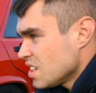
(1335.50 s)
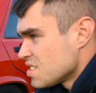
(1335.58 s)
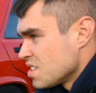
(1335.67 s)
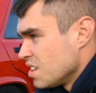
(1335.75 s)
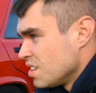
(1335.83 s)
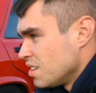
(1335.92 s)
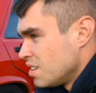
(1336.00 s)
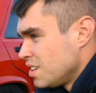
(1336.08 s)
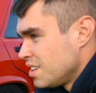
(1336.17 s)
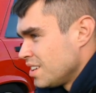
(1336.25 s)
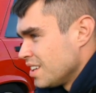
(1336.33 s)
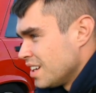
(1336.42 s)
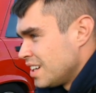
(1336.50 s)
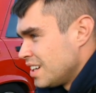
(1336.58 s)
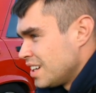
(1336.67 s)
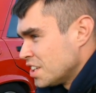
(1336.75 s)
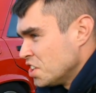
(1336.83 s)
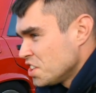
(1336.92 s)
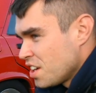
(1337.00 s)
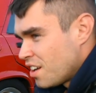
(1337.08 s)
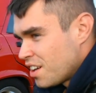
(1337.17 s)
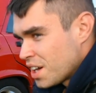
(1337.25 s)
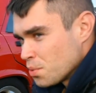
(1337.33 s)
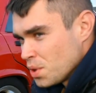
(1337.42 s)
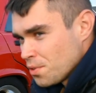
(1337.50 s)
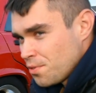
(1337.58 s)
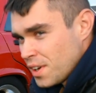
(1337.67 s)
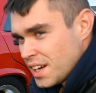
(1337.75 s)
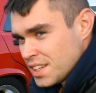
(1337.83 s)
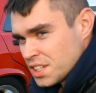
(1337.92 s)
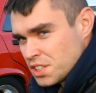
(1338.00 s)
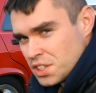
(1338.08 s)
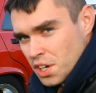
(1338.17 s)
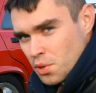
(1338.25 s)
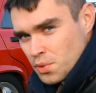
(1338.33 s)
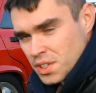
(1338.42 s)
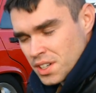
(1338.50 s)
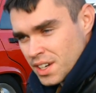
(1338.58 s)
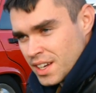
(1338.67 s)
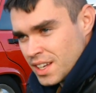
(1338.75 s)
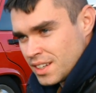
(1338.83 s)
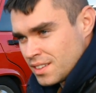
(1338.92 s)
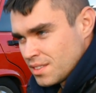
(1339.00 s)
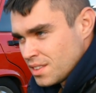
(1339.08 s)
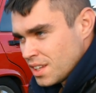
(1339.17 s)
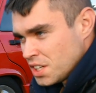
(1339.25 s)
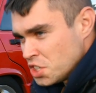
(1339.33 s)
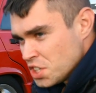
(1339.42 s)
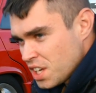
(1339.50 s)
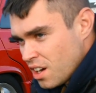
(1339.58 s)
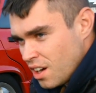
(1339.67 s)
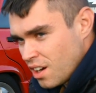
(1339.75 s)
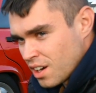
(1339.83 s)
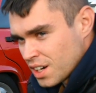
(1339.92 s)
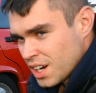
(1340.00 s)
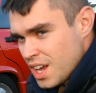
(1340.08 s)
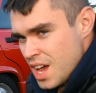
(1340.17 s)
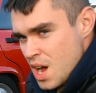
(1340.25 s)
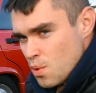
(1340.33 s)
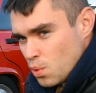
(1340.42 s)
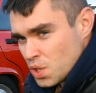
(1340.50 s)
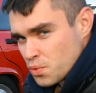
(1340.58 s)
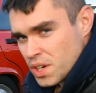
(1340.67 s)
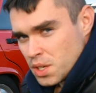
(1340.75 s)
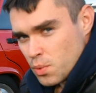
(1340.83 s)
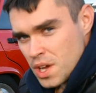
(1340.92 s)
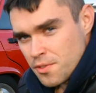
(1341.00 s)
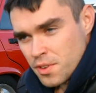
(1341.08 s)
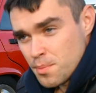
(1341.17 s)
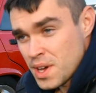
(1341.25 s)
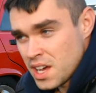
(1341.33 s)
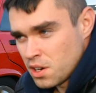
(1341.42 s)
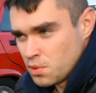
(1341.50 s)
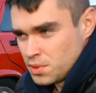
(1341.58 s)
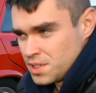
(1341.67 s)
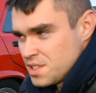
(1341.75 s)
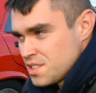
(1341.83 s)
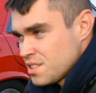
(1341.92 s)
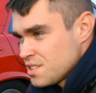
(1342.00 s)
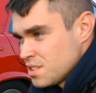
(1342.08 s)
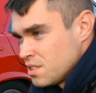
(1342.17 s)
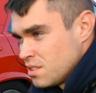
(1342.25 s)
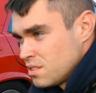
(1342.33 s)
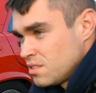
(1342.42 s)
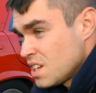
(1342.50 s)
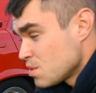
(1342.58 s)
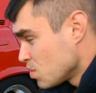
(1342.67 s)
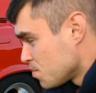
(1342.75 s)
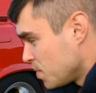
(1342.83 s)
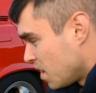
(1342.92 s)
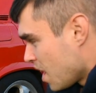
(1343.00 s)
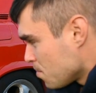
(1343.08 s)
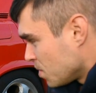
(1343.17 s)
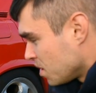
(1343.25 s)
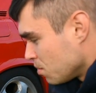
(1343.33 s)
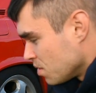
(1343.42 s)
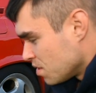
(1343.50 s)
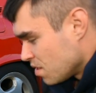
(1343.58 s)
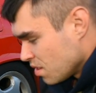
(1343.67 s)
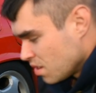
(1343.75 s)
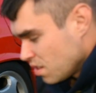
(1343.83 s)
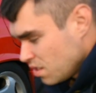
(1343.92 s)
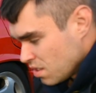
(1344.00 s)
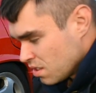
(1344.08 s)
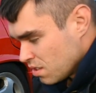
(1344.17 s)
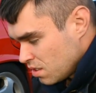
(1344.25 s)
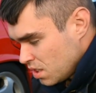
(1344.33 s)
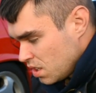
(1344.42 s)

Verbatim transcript: so uh, a good car will find a good owner and a good car will run away from bad owners. So that's what's been happening with uh, you know